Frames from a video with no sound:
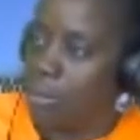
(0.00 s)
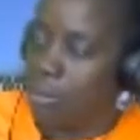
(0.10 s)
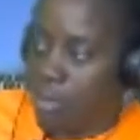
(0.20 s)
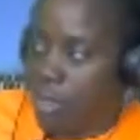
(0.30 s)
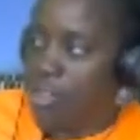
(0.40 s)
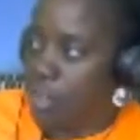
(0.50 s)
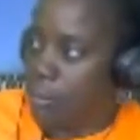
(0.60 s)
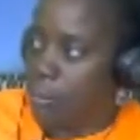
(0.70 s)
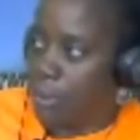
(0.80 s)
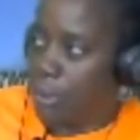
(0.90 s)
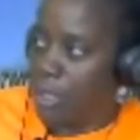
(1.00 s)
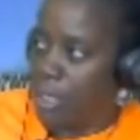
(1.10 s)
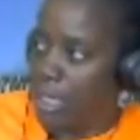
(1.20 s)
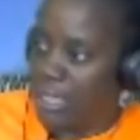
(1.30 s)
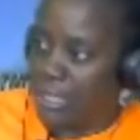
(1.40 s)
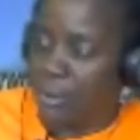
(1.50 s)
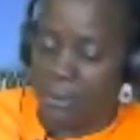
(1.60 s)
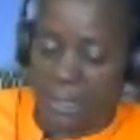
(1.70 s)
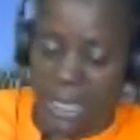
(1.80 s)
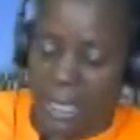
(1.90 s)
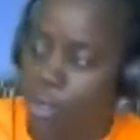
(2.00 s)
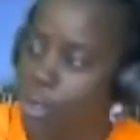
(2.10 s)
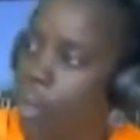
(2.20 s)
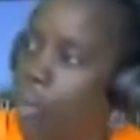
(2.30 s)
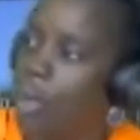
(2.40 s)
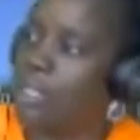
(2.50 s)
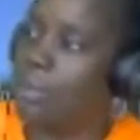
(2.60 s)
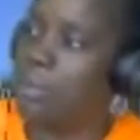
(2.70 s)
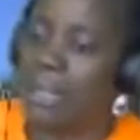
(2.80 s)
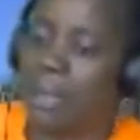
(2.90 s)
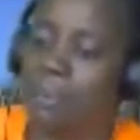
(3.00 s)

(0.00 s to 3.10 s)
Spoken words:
to a certain point. You understand what I'm saying? You don't want to be that